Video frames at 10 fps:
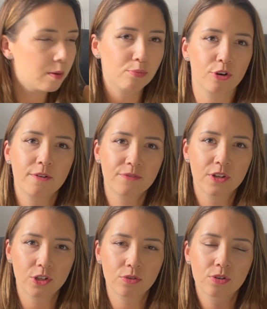prove
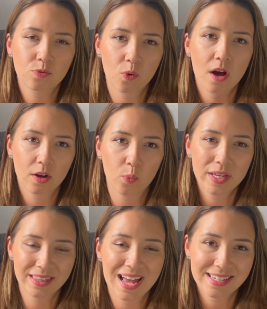that you could work
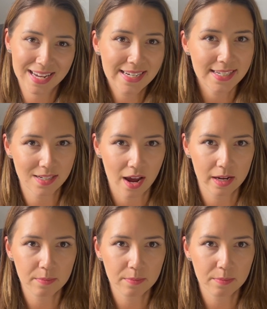with their data type.